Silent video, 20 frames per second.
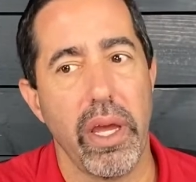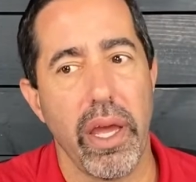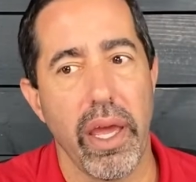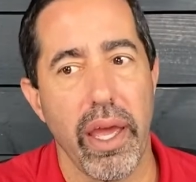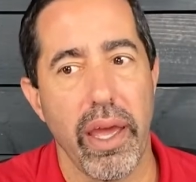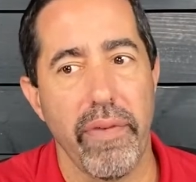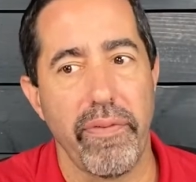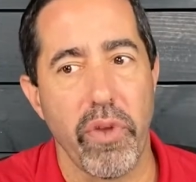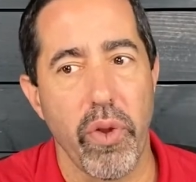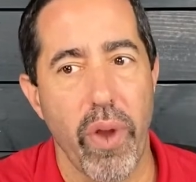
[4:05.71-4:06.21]

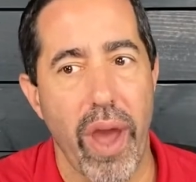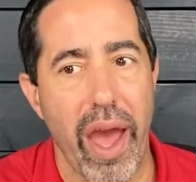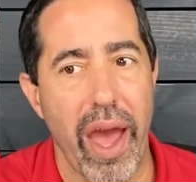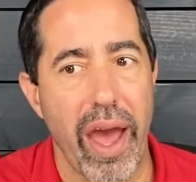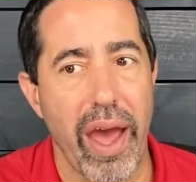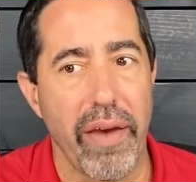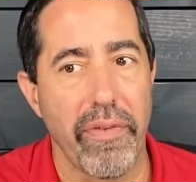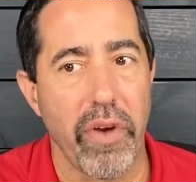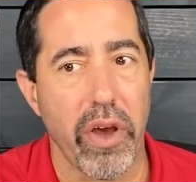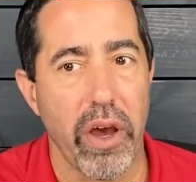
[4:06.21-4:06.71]
If you
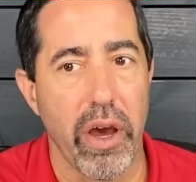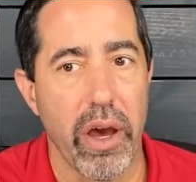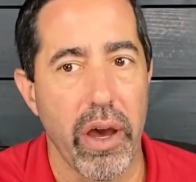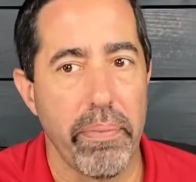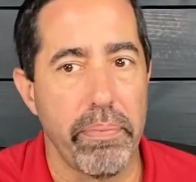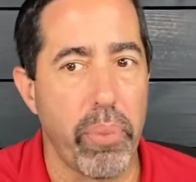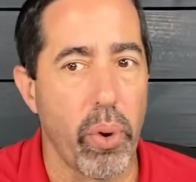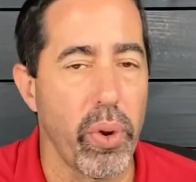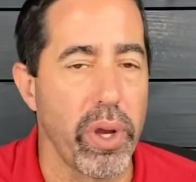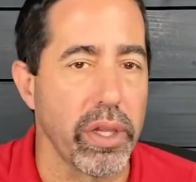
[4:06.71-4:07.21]
have a
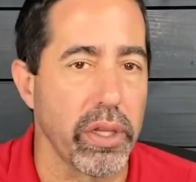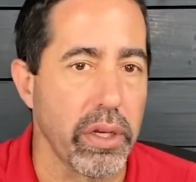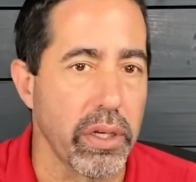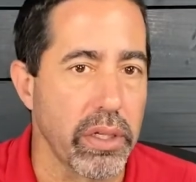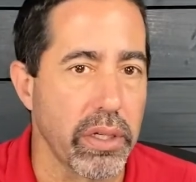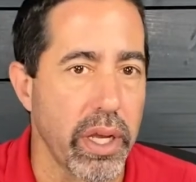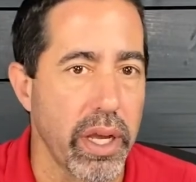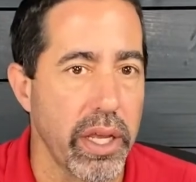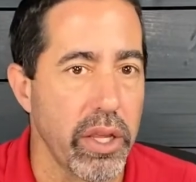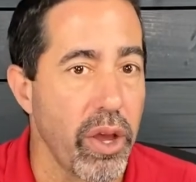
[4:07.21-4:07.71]
boiler
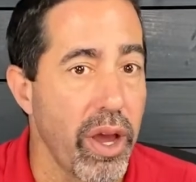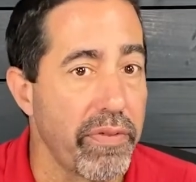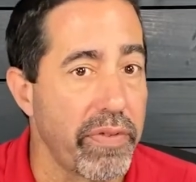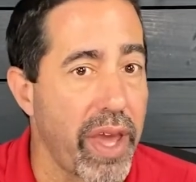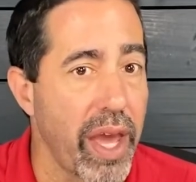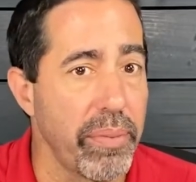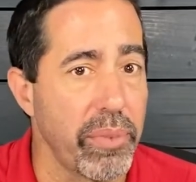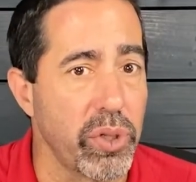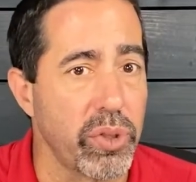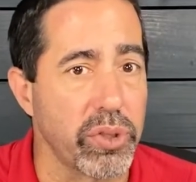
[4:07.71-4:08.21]
and you have
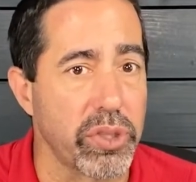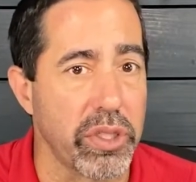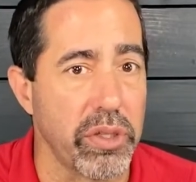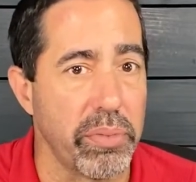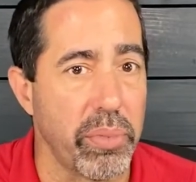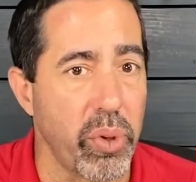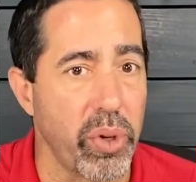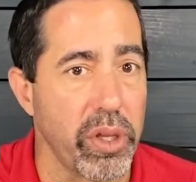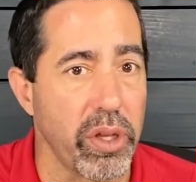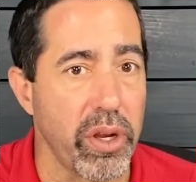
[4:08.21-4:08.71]
chemicals in the
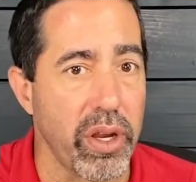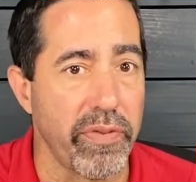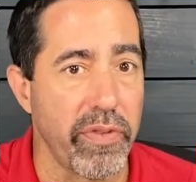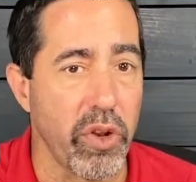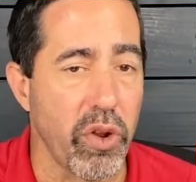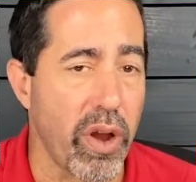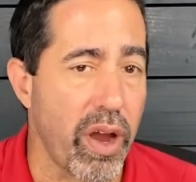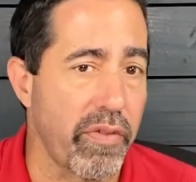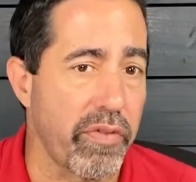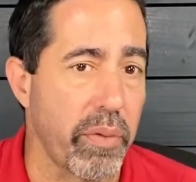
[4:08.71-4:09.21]
boiler, if you
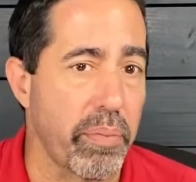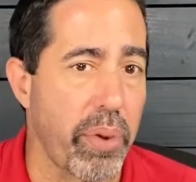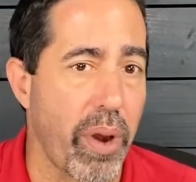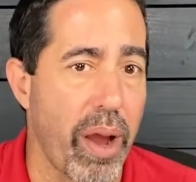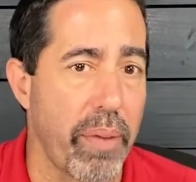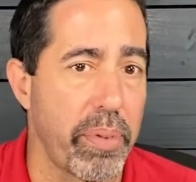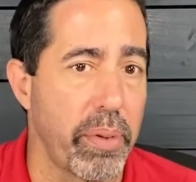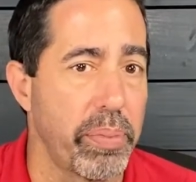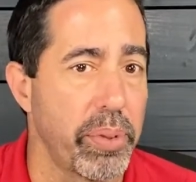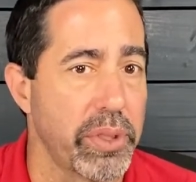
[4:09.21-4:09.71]
don't have the
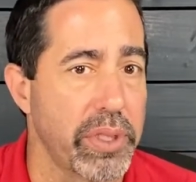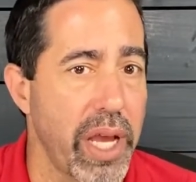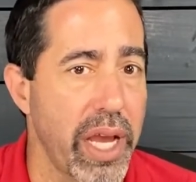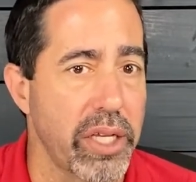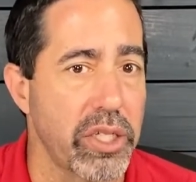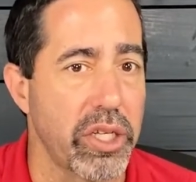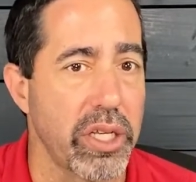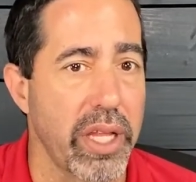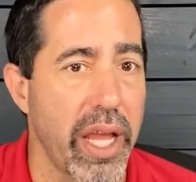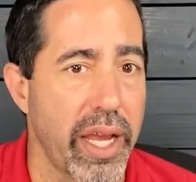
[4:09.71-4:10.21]
proper
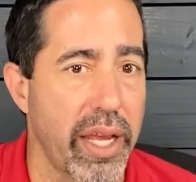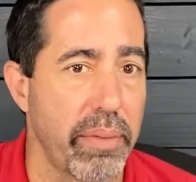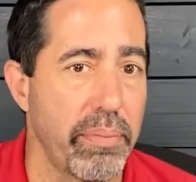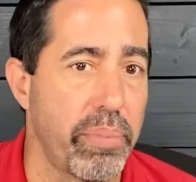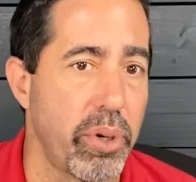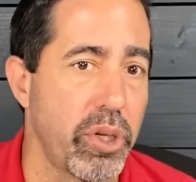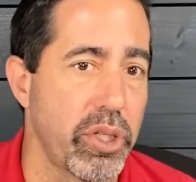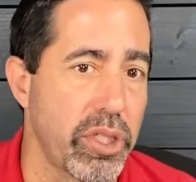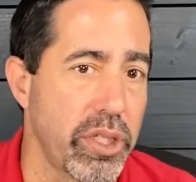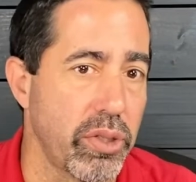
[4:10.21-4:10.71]
protection, that can
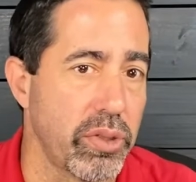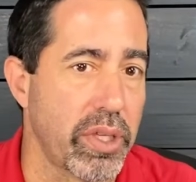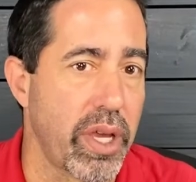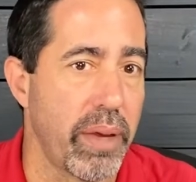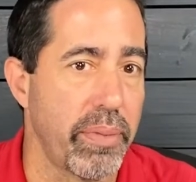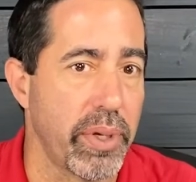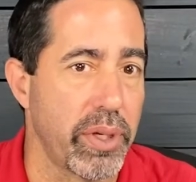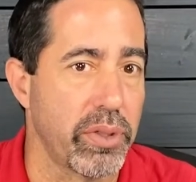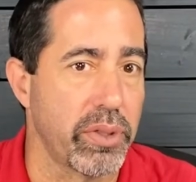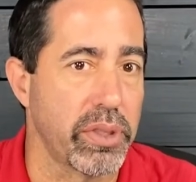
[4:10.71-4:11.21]
push those
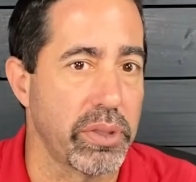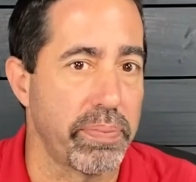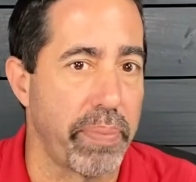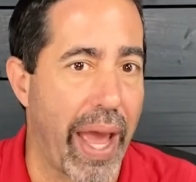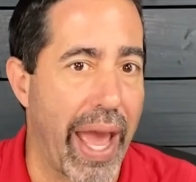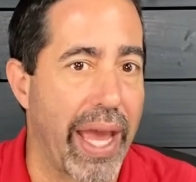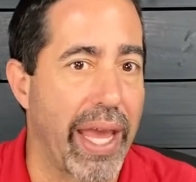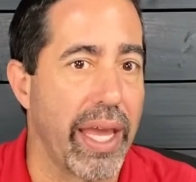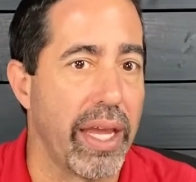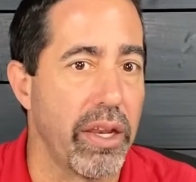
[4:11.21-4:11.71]
chemicals
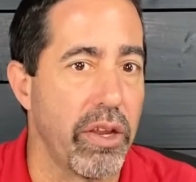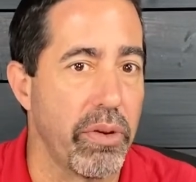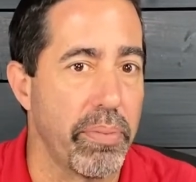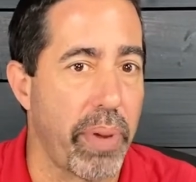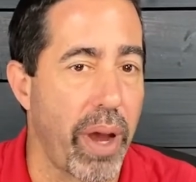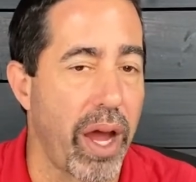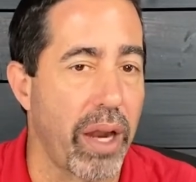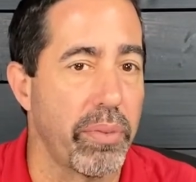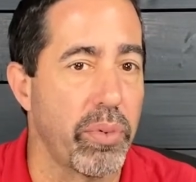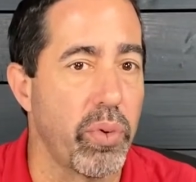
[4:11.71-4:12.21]
back into your
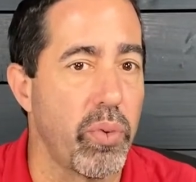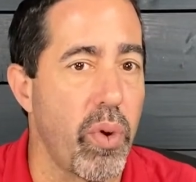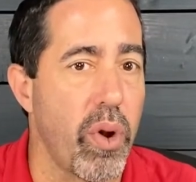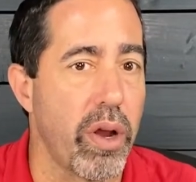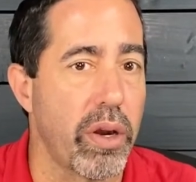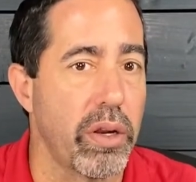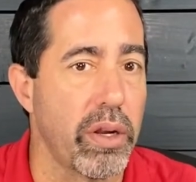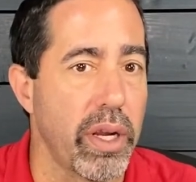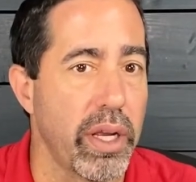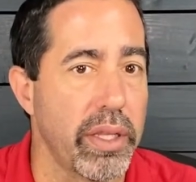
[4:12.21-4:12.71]
potable
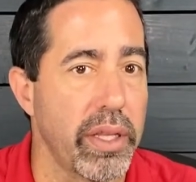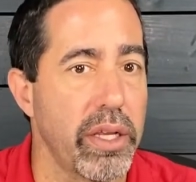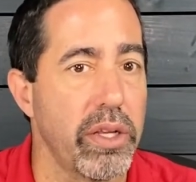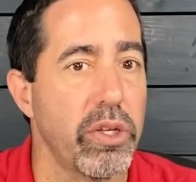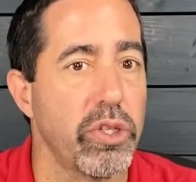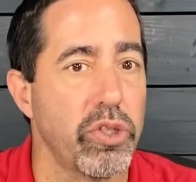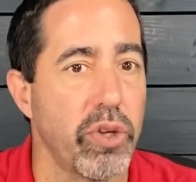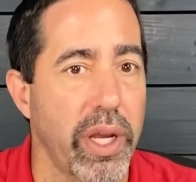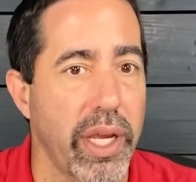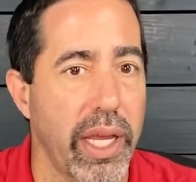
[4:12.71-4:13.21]
water and then
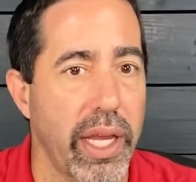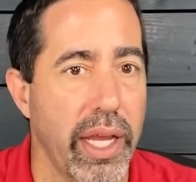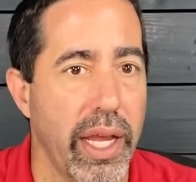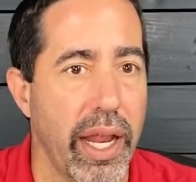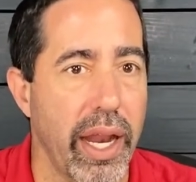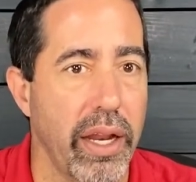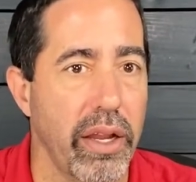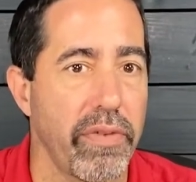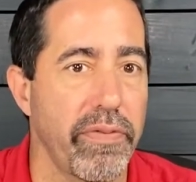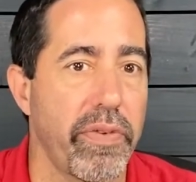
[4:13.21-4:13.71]
you're drinking
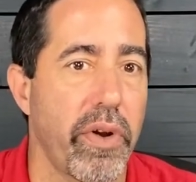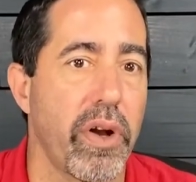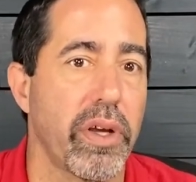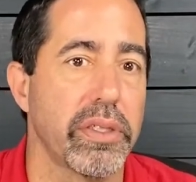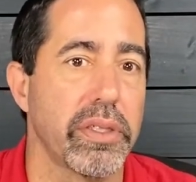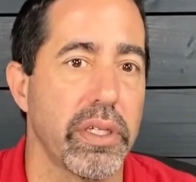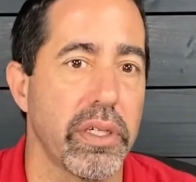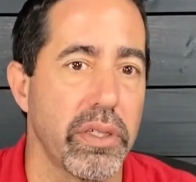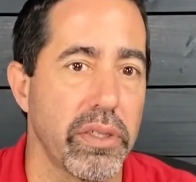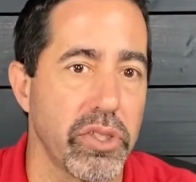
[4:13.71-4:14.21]
out of your
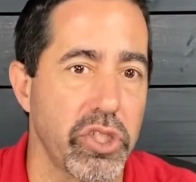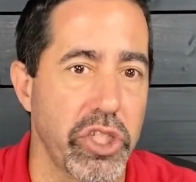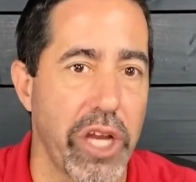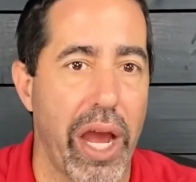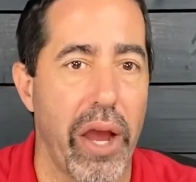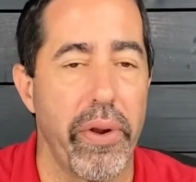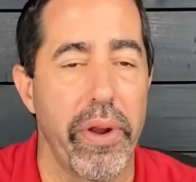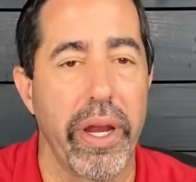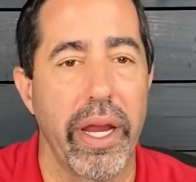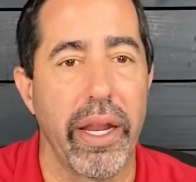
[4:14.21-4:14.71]
faucet,
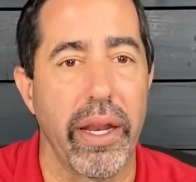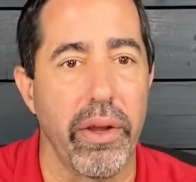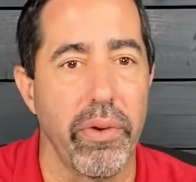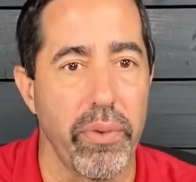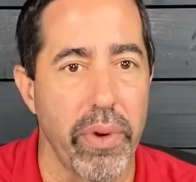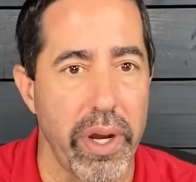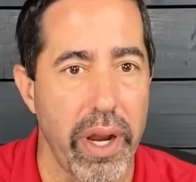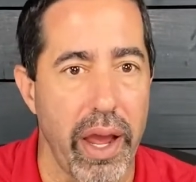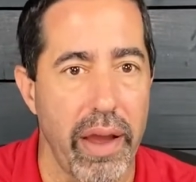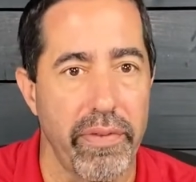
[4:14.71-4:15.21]
showering in it,
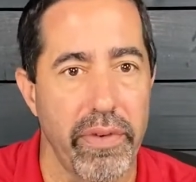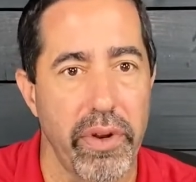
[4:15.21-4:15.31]
whatever.